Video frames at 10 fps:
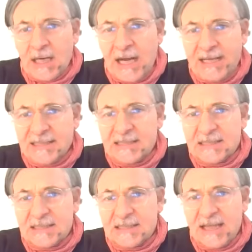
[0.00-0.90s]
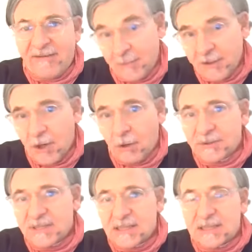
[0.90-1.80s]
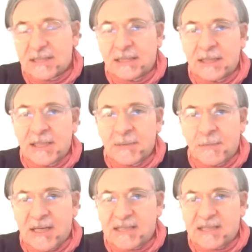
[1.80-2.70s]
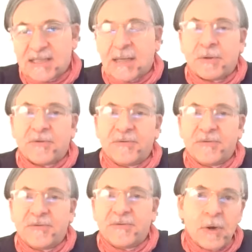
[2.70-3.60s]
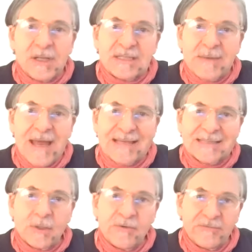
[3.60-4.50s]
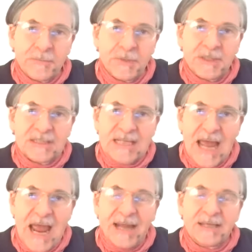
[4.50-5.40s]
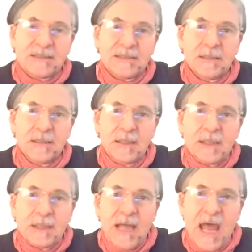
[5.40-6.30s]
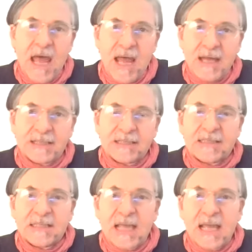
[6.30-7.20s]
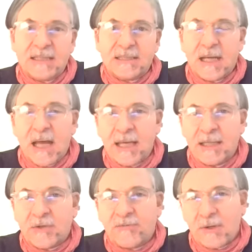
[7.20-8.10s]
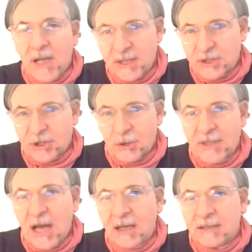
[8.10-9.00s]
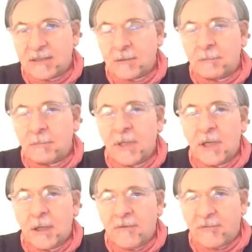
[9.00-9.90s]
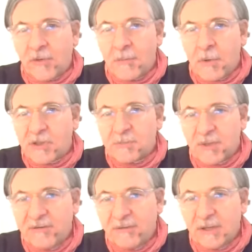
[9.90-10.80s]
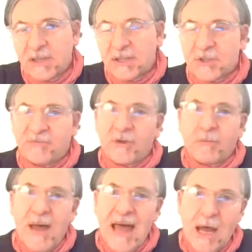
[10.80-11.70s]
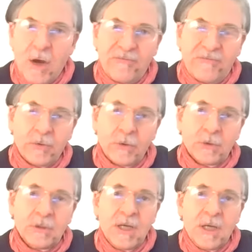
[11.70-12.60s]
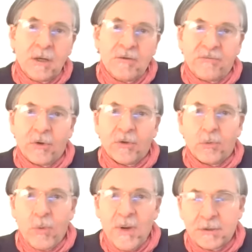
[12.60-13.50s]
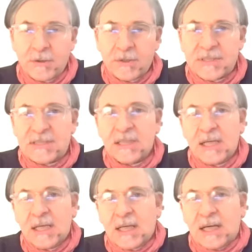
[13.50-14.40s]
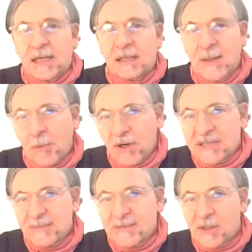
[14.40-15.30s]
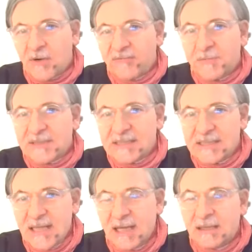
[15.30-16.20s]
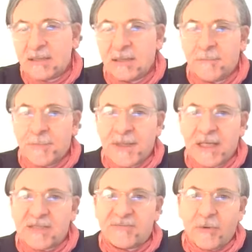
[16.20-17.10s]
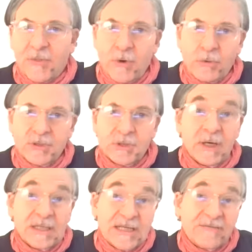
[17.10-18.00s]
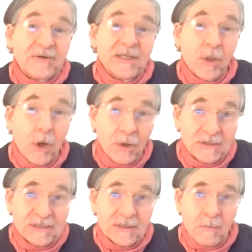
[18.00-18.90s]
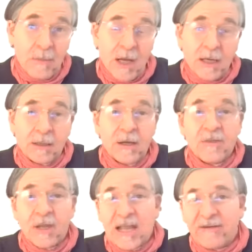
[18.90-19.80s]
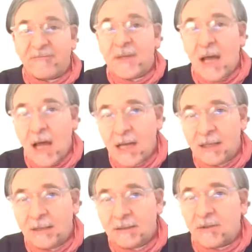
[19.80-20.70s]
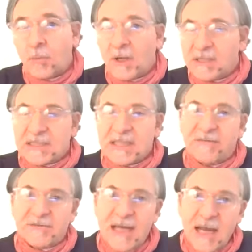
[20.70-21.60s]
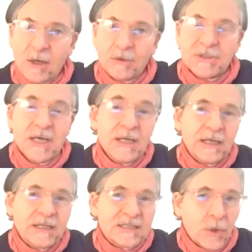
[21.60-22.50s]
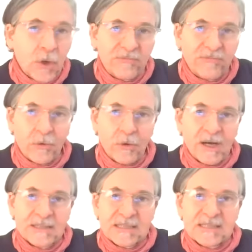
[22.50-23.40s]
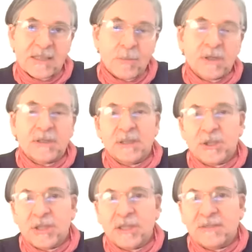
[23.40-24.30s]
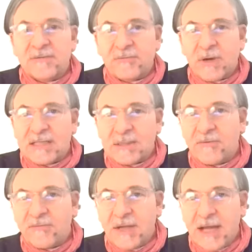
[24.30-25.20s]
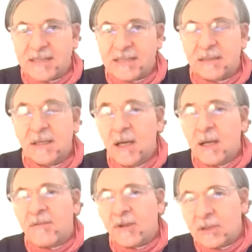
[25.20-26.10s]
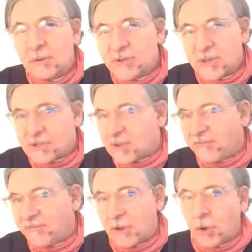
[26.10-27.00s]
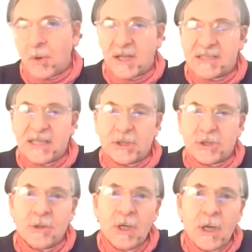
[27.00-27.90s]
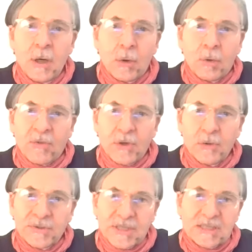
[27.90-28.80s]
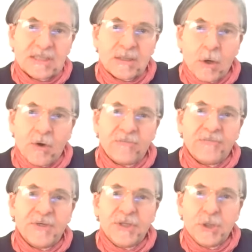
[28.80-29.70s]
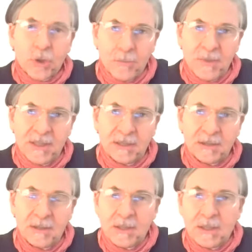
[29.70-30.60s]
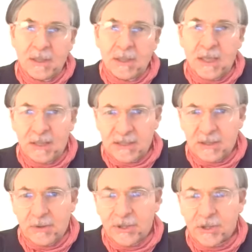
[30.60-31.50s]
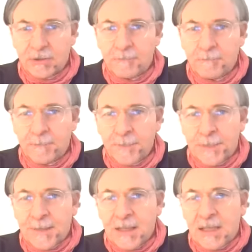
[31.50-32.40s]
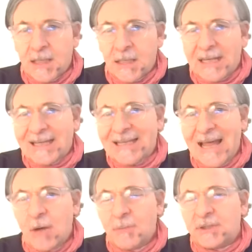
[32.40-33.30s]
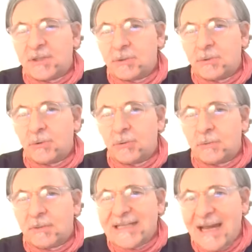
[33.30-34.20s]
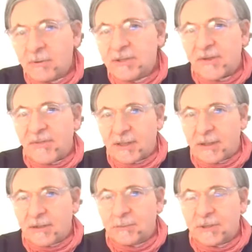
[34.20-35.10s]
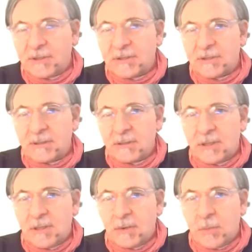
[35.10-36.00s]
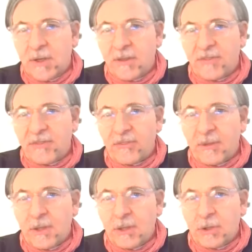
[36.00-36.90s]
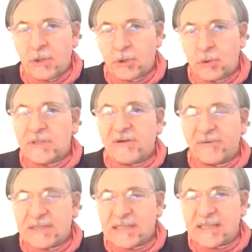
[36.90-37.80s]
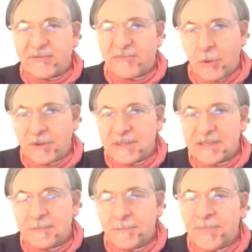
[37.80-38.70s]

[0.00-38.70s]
As everybody knows, in the past couple of years, liberalism has often been attacked as a kind of luxury item for the most privileged, for the powerful, for the winners. Liberalism, it's often been said, is for those who are definitely not among the left behind, the ones left out. It's not for, as a somewhat cliched phrase often has it, the losers of globalization or the losers of European integration. Allow me to counter that argument with two different sets of points.